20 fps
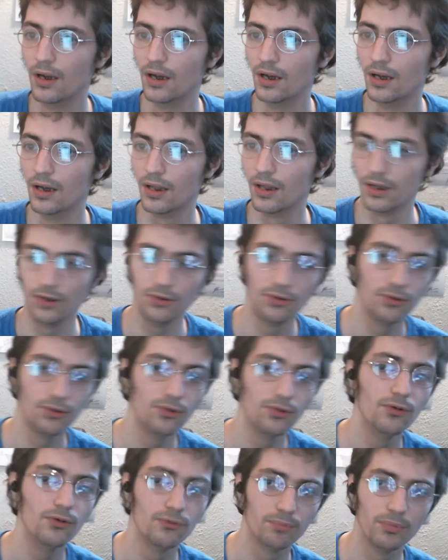you do
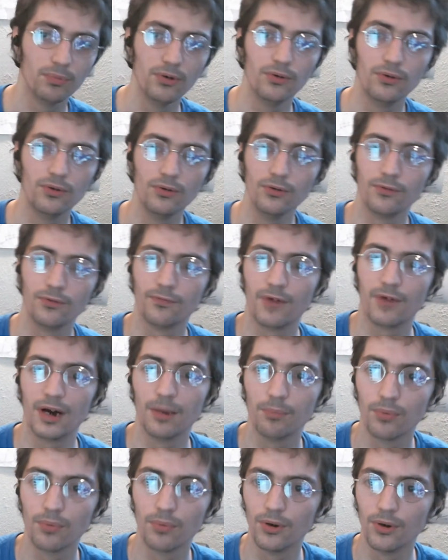use Bluetooth
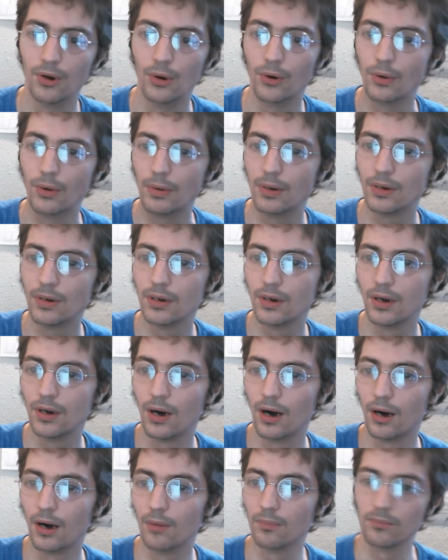5.0,
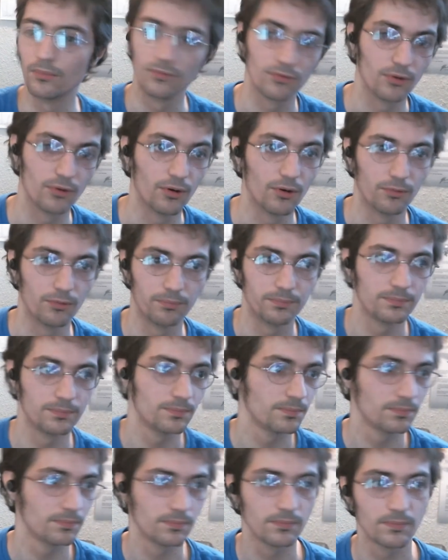so
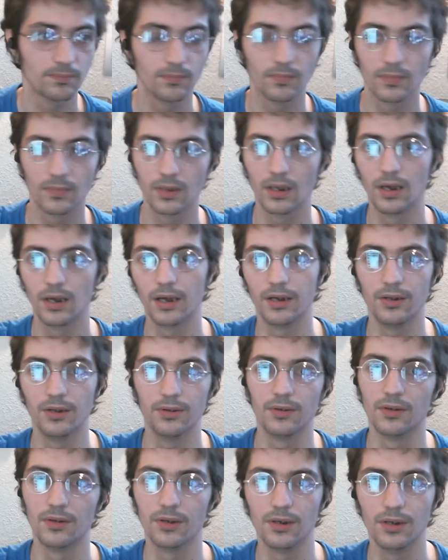
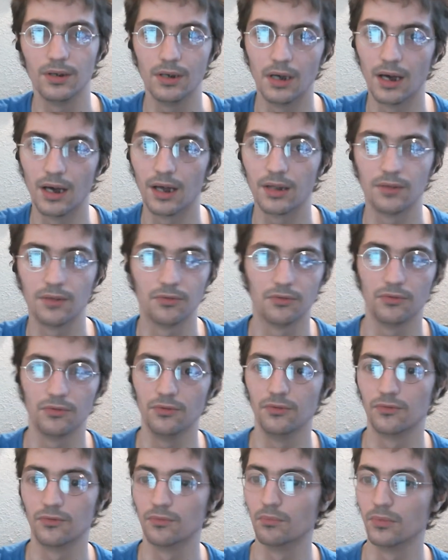anything you got is
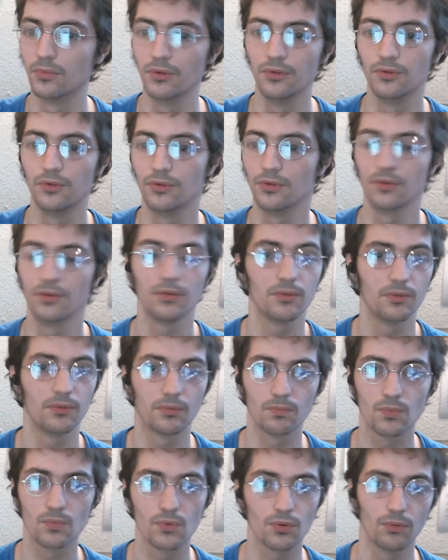Bluetooth. It'd
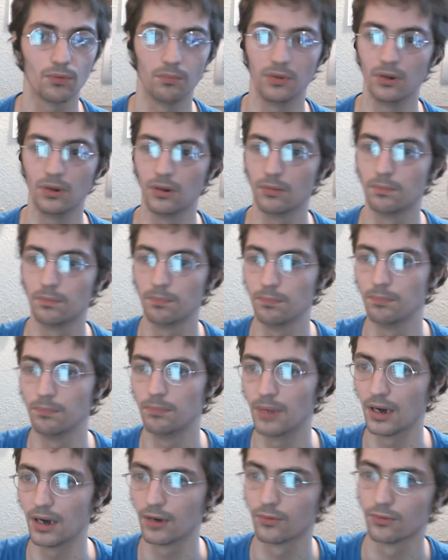be
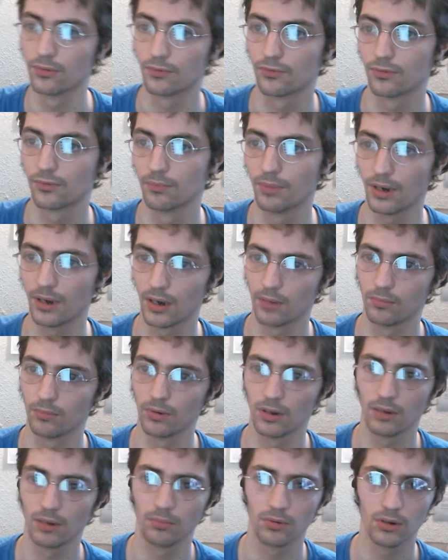backwards compatible, I
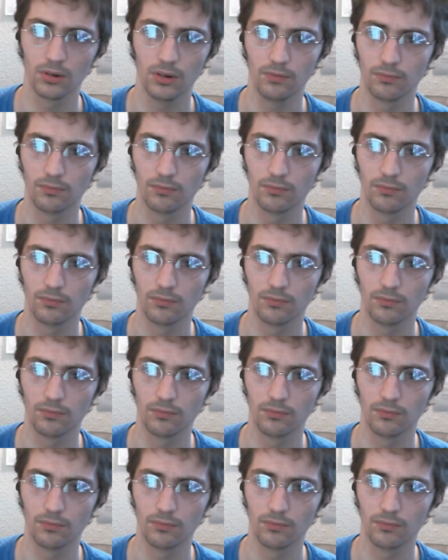believe.